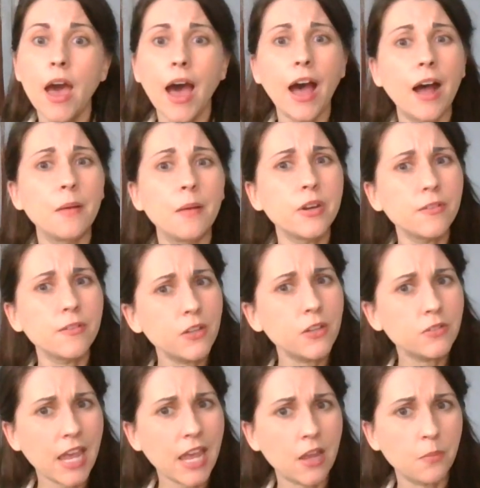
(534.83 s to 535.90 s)
But if you
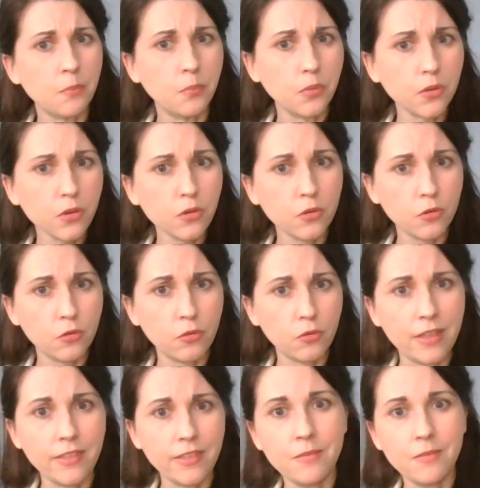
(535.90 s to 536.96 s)
take blue
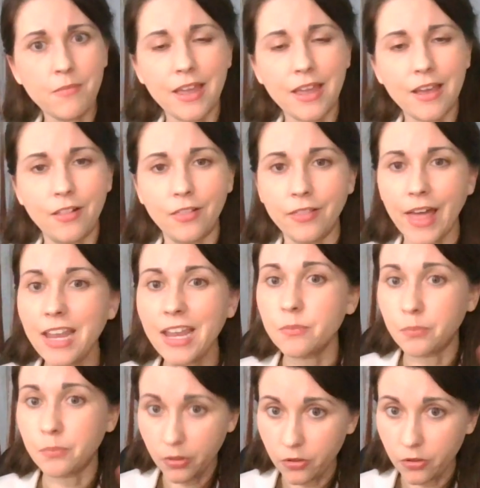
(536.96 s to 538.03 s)
and then make a light
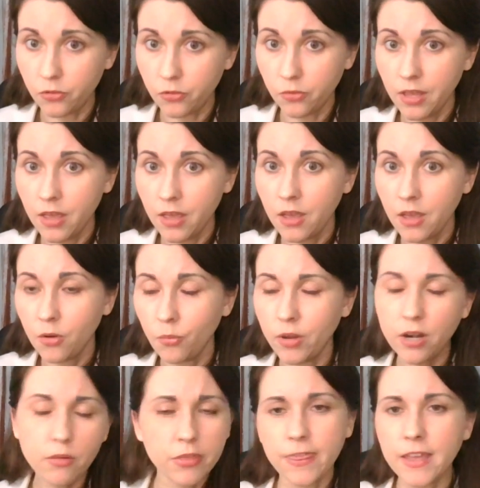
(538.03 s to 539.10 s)
blue, we
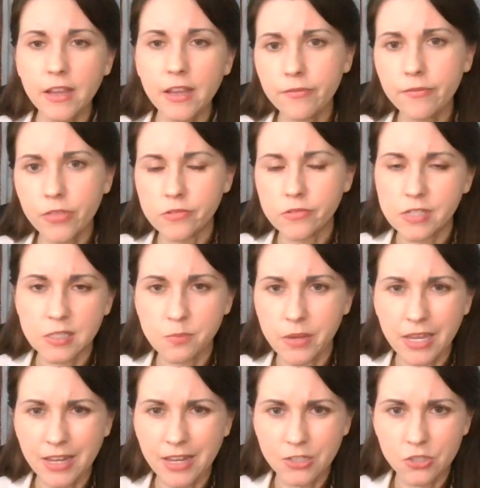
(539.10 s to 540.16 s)
don't think of those as
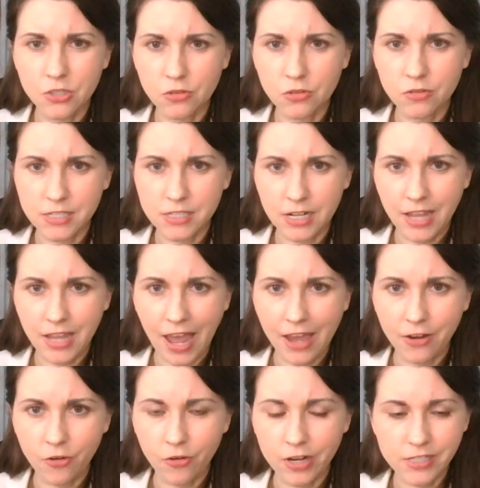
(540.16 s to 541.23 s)
being in two distinct
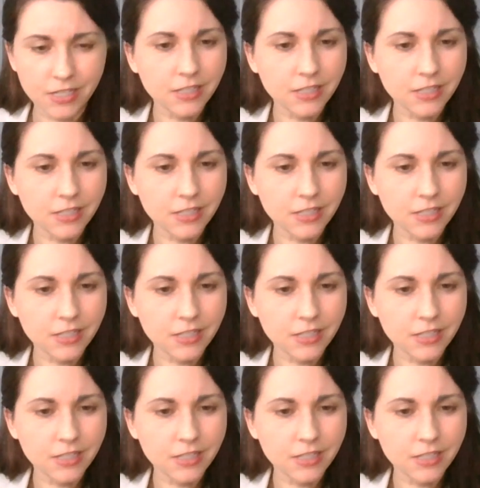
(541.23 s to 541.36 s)
categories.